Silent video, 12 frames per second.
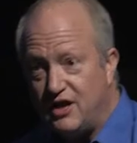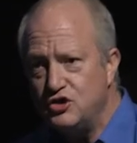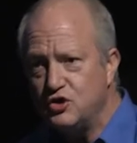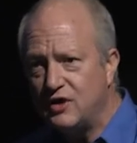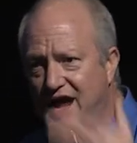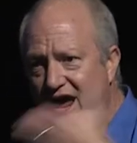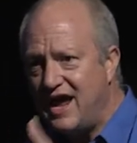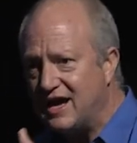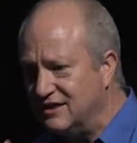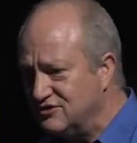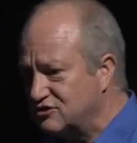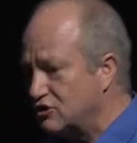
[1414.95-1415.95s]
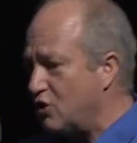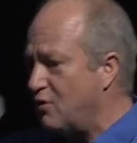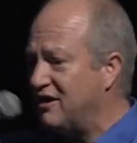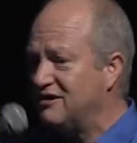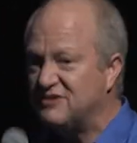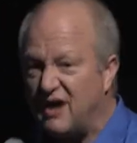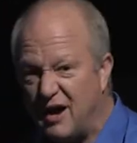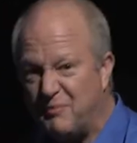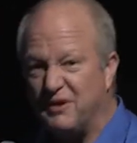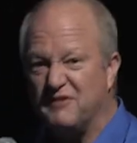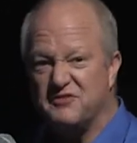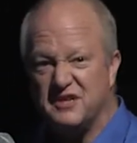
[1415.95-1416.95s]
and your hands go on
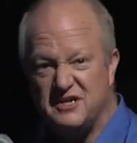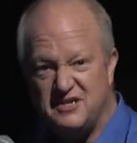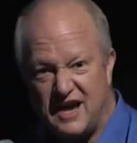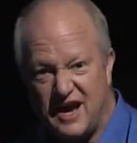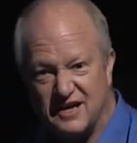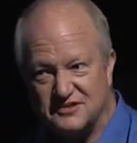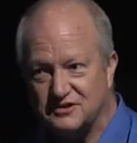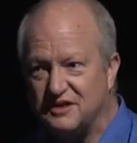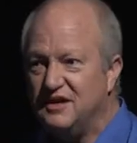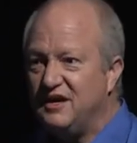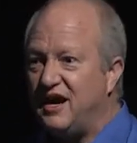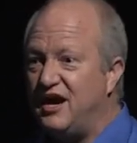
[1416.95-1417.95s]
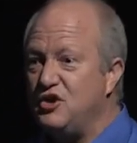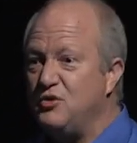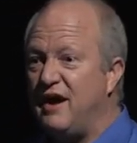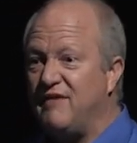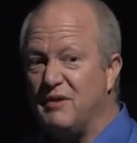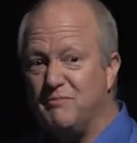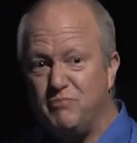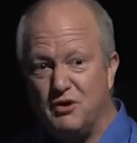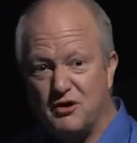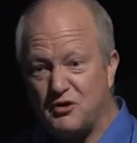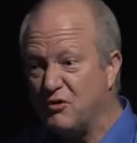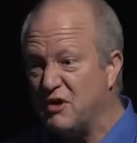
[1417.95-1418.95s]
top of the desk and you have a
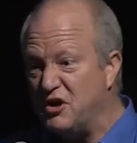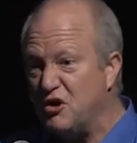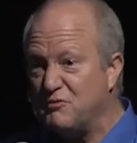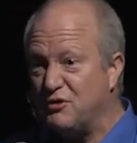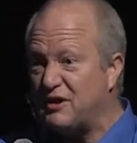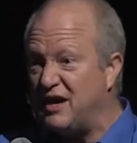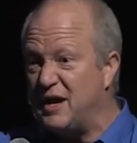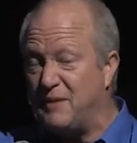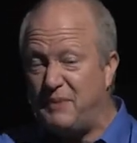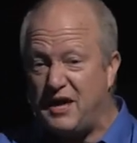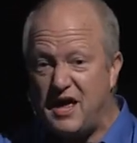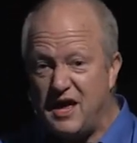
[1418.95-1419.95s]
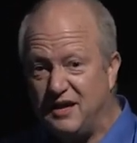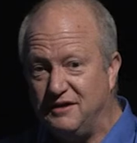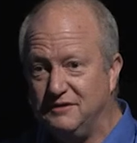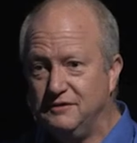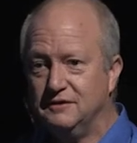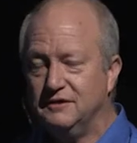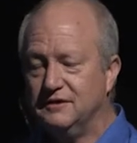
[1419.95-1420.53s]
book or a notebook and a pen.